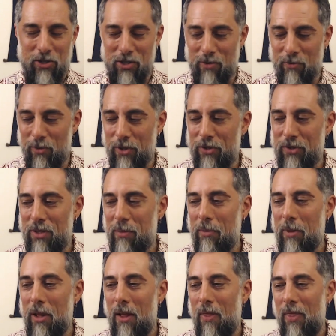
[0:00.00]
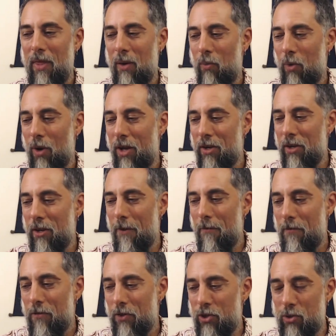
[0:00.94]
of wisdom, then what
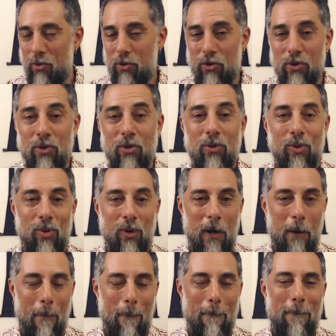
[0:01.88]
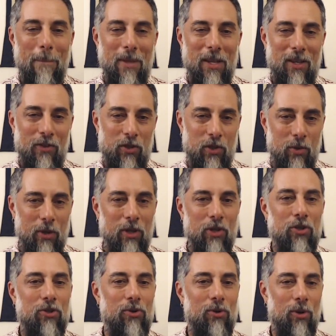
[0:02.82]
you do is you
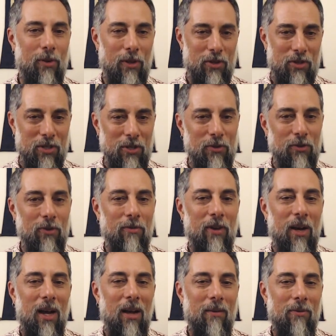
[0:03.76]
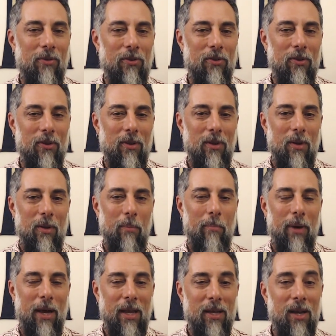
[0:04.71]
ensure that she survives
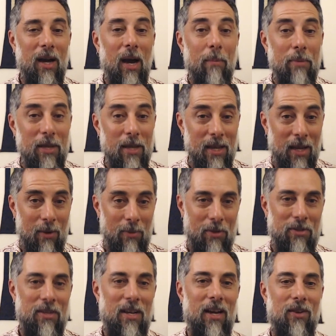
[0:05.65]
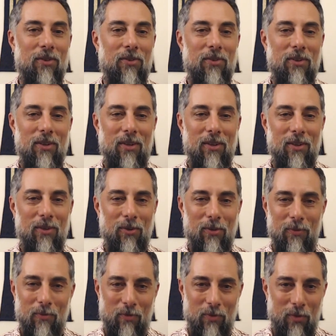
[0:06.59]
by copying out the text.
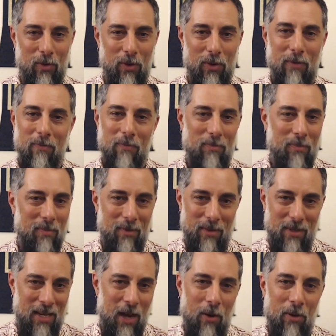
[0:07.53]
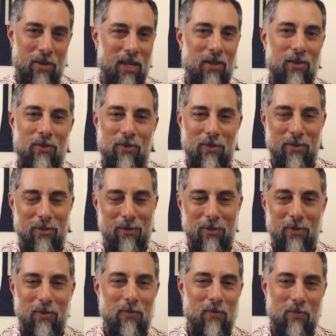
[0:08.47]
Nowadays,
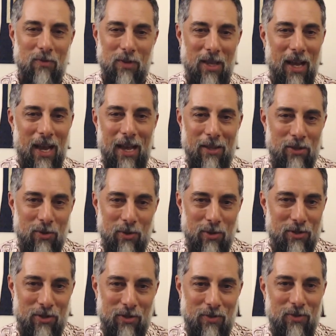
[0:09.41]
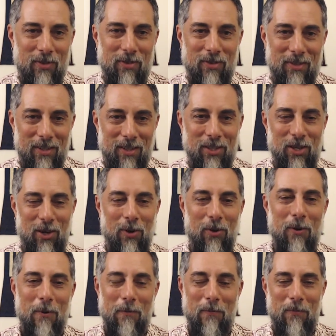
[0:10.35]
you could just,
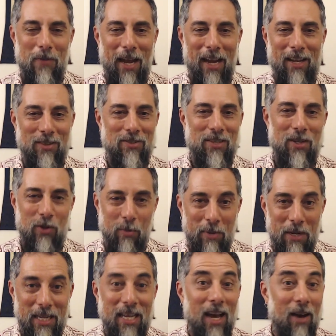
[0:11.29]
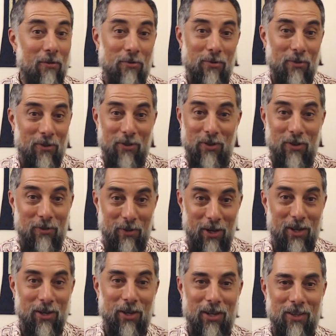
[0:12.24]
I can send you a PDF. This is
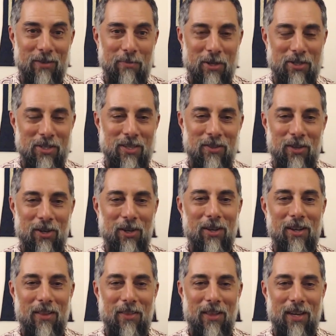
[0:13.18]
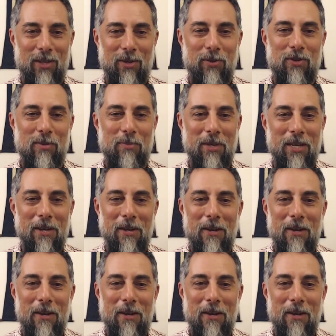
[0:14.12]
very good. It's much easier than it used to be.